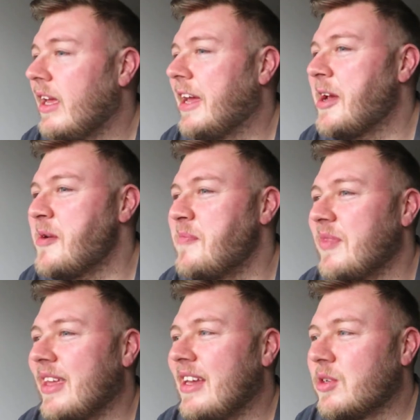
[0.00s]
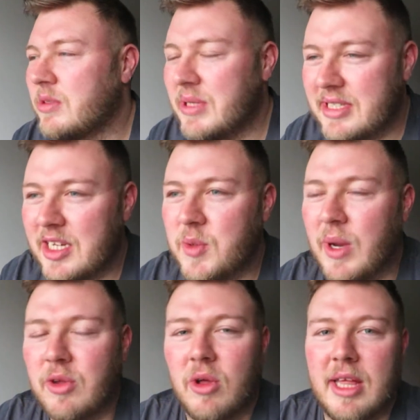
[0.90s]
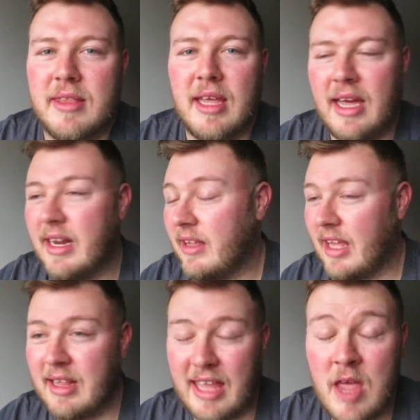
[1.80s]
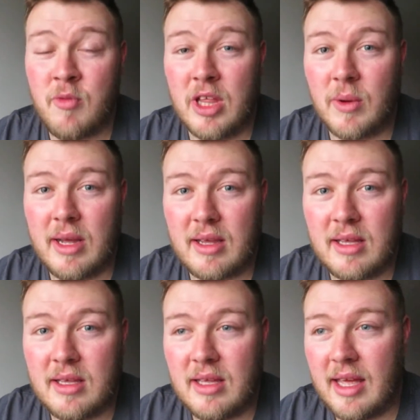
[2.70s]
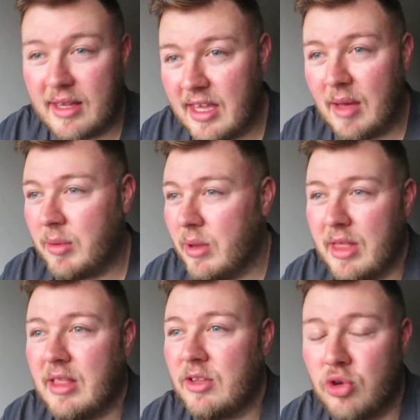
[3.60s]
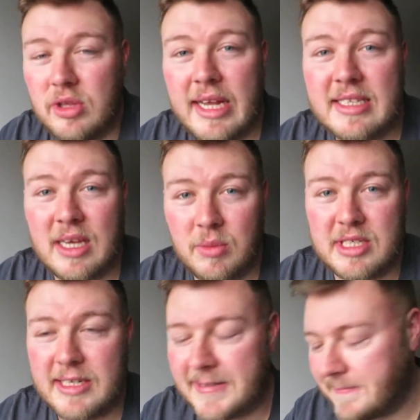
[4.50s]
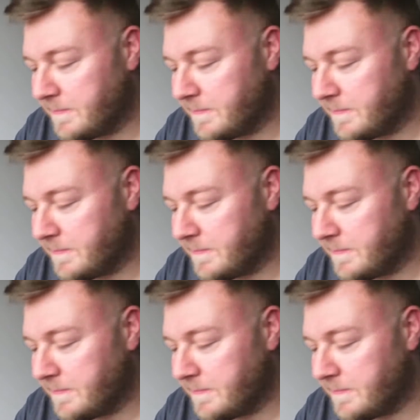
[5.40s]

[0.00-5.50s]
So it was about £6 all in, and it came really quick. Within like 2 days it was here.